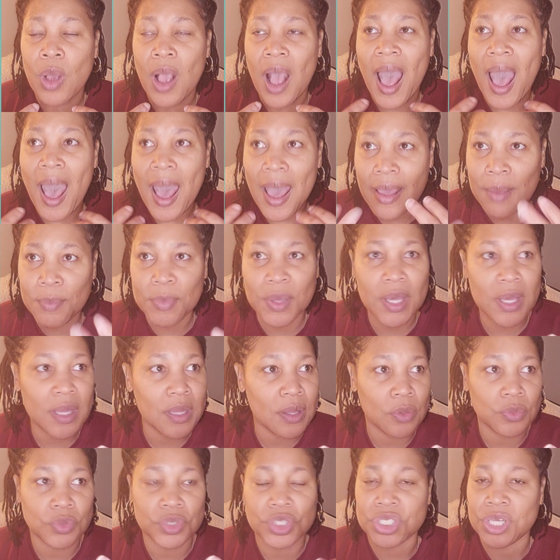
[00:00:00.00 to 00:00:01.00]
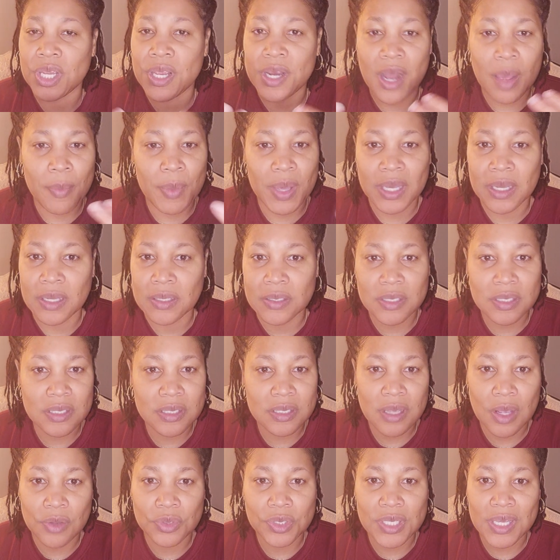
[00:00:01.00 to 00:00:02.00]
I'm a coach and I'm a
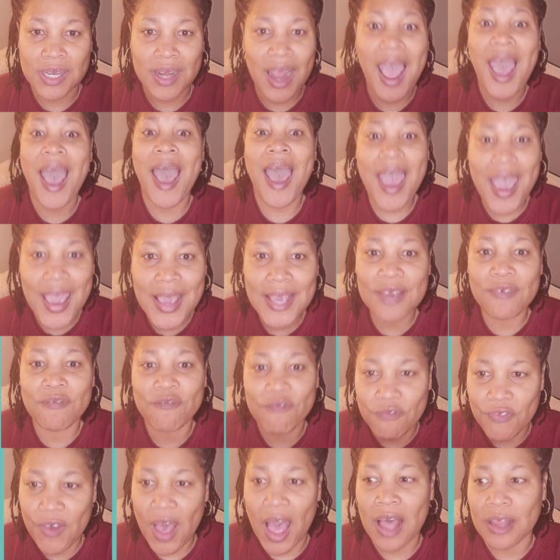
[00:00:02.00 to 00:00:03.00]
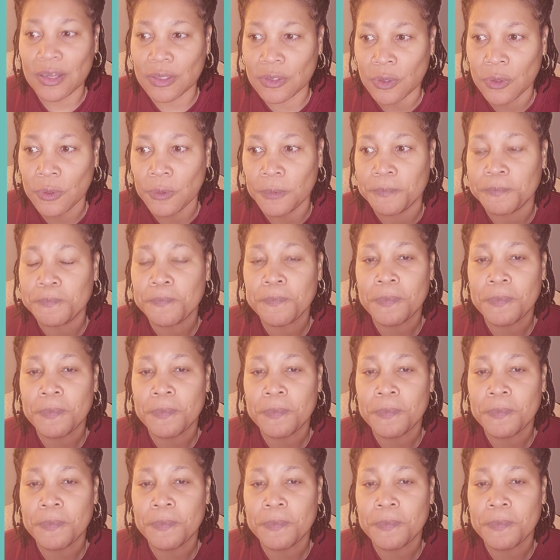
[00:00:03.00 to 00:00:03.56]
consultant. I follow